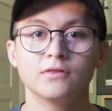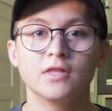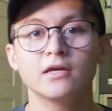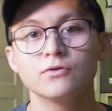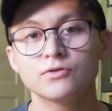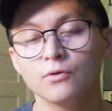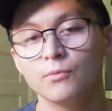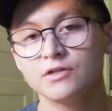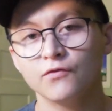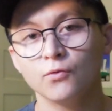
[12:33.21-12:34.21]
Thank you so
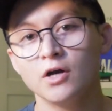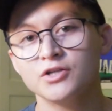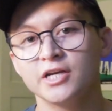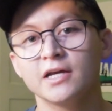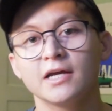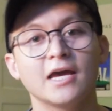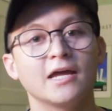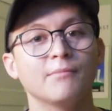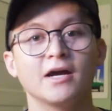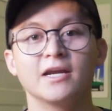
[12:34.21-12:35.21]
much for watching.
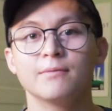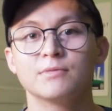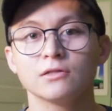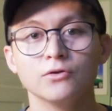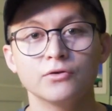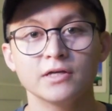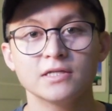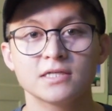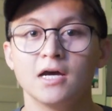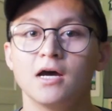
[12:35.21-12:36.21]
Again, my name is
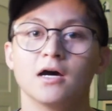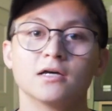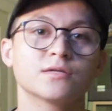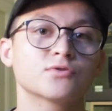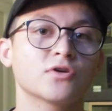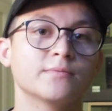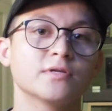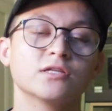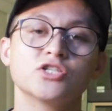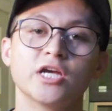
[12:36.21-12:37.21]
Lucas. Subscribe
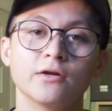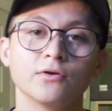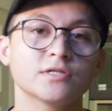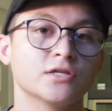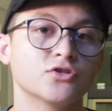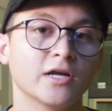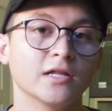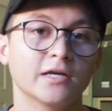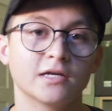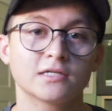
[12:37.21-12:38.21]
to the channel,
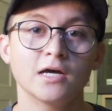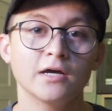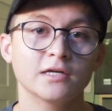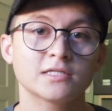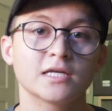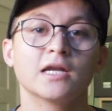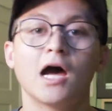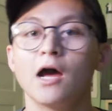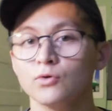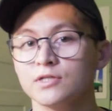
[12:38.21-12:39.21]
Centralian Exotics, and
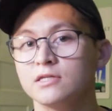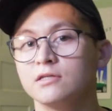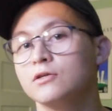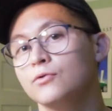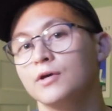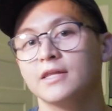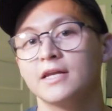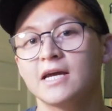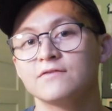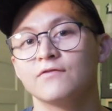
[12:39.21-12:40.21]
I will see you in the
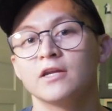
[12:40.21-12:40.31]
next